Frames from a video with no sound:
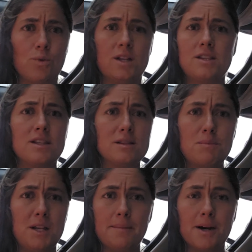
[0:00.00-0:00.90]
What does this
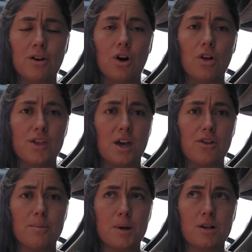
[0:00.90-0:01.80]
mean about all the
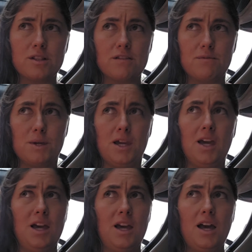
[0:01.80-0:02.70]
other parts of me?